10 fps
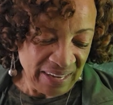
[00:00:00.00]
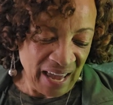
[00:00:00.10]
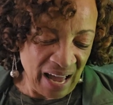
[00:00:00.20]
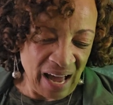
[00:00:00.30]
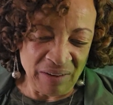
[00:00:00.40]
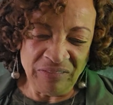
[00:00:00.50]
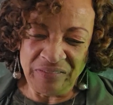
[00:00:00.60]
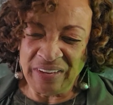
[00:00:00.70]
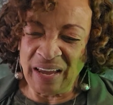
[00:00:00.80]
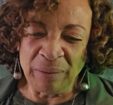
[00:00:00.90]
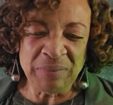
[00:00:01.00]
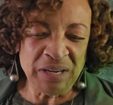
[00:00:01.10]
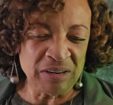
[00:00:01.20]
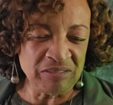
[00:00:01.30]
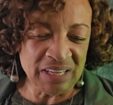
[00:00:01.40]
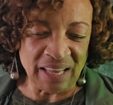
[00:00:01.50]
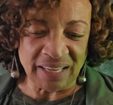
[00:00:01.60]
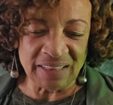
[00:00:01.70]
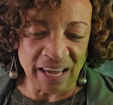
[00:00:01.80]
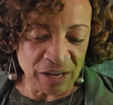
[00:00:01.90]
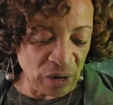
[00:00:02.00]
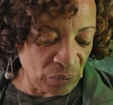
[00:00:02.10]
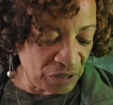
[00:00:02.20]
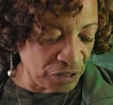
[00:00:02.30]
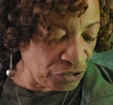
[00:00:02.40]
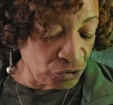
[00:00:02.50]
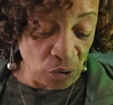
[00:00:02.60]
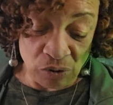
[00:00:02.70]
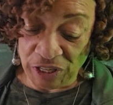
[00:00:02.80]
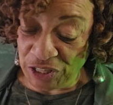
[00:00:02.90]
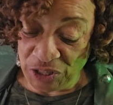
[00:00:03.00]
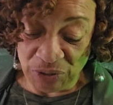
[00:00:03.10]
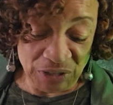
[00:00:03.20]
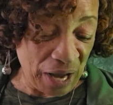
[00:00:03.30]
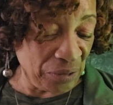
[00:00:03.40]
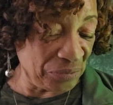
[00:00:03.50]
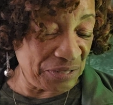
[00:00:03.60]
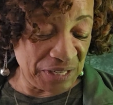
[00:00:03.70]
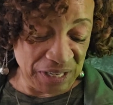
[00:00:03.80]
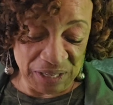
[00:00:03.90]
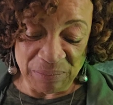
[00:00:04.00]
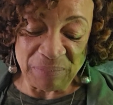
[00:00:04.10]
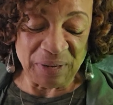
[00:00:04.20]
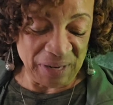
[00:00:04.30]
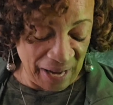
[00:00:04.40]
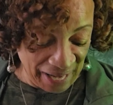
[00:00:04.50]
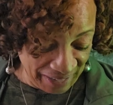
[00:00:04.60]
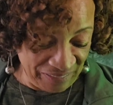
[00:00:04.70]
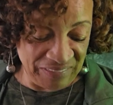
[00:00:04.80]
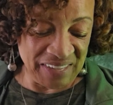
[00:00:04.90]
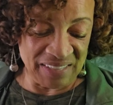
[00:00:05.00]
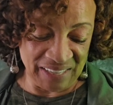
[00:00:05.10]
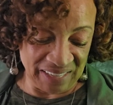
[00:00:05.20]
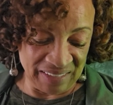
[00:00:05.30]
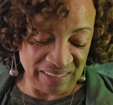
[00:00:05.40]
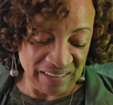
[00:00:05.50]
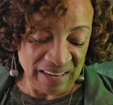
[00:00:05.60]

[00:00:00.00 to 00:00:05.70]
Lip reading: Yeah, I'm hearing like let go of control issues. I don't see it, but I feel it.